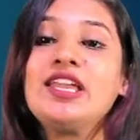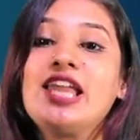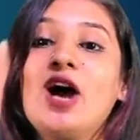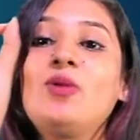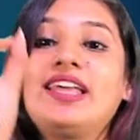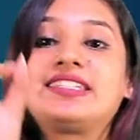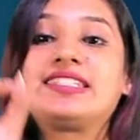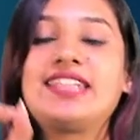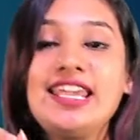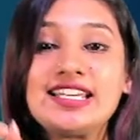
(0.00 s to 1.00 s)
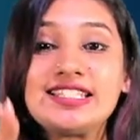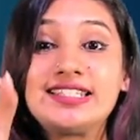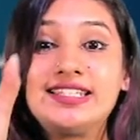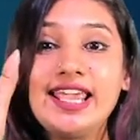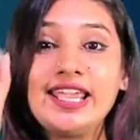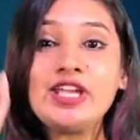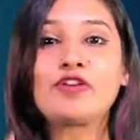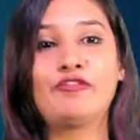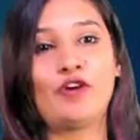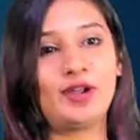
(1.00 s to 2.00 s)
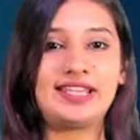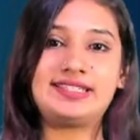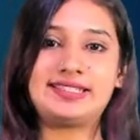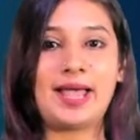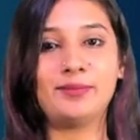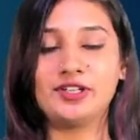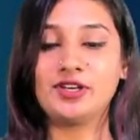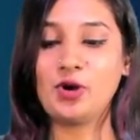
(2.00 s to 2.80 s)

Now let's take zinc for example.